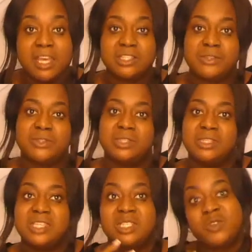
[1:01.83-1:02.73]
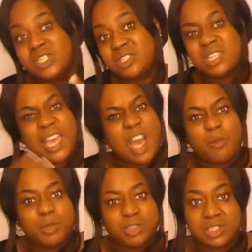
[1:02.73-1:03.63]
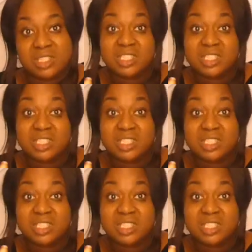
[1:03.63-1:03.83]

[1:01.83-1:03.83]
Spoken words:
So this video is going to help you just